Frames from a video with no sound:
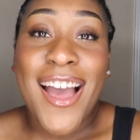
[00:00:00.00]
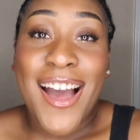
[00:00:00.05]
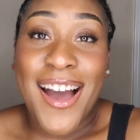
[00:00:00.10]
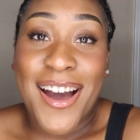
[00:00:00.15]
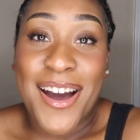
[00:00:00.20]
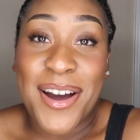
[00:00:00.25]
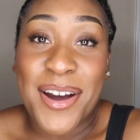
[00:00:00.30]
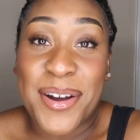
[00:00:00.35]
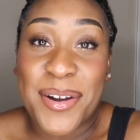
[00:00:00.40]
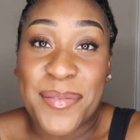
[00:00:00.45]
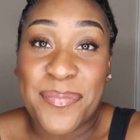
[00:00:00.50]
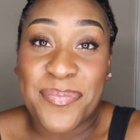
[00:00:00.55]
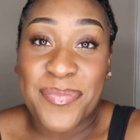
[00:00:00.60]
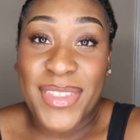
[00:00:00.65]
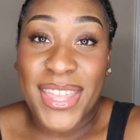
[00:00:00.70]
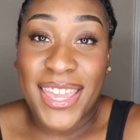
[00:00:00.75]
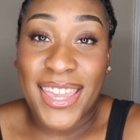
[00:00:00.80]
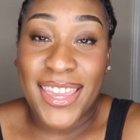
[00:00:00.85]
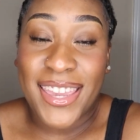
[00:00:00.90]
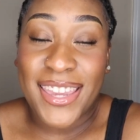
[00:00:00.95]
Um,
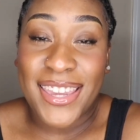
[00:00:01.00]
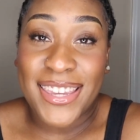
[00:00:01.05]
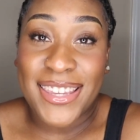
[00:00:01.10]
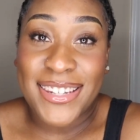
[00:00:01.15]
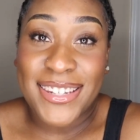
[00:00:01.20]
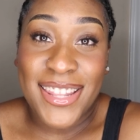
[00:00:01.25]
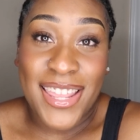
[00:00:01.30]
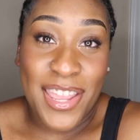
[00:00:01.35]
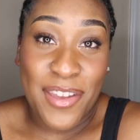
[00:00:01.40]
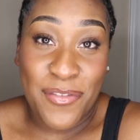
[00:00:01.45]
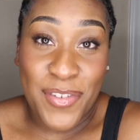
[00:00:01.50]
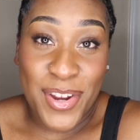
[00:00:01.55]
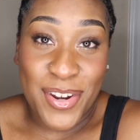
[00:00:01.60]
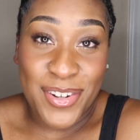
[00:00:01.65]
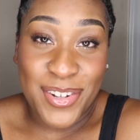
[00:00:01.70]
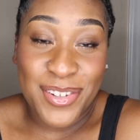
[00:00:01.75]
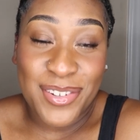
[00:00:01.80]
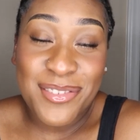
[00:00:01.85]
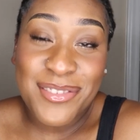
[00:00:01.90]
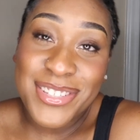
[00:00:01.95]
and if you're
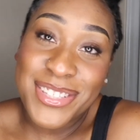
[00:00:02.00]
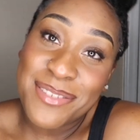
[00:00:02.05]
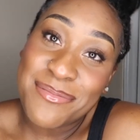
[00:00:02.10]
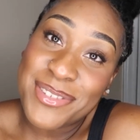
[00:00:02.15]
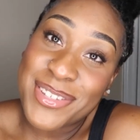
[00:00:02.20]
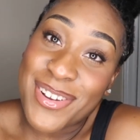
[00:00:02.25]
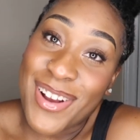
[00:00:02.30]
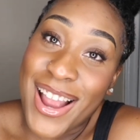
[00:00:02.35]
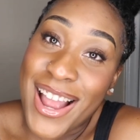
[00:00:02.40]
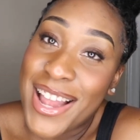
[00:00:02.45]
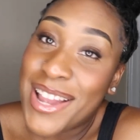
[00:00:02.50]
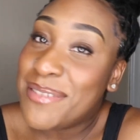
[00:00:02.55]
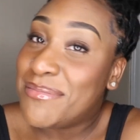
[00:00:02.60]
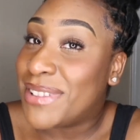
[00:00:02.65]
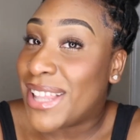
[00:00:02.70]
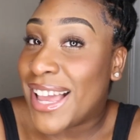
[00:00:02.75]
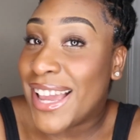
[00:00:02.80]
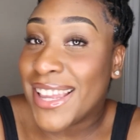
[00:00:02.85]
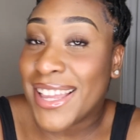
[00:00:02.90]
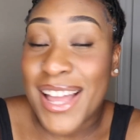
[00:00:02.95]
new, subscribe,
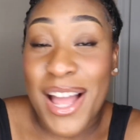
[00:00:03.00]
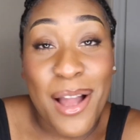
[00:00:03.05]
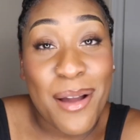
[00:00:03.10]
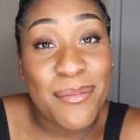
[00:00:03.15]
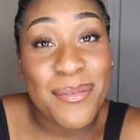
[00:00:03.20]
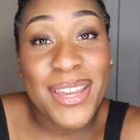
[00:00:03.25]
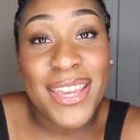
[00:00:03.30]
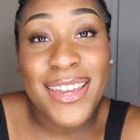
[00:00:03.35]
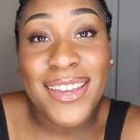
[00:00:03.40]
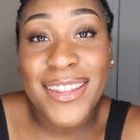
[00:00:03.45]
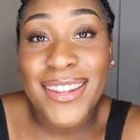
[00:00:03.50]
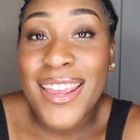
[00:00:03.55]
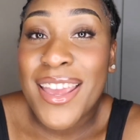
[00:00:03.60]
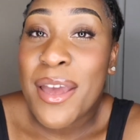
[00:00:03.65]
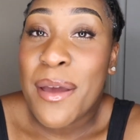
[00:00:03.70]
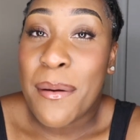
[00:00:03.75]
like, comment,